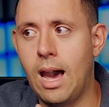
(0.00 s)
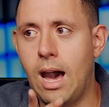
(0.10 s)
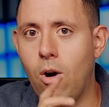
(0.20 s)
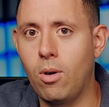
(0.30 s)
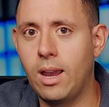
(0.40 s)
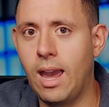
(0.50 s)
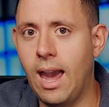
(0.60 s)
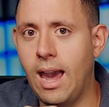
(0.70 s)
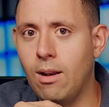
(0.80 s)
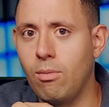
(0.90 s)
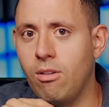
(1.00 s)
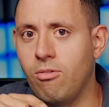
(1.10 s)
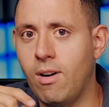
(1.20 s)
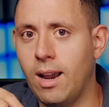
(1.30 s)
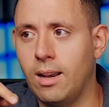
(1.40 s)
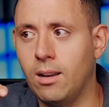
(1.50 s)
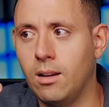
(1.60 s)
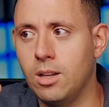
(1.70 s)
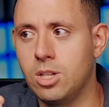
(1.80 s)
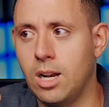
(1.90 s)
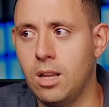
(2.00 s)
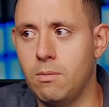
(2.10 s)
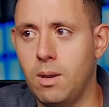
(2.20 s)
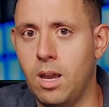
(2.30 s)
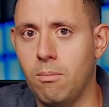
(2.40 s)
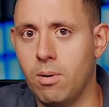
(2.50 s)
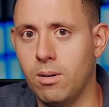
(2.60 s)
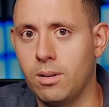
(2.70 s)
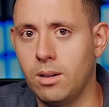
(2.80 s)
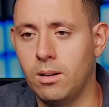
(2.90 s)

how can we find a Chinese-speaking person?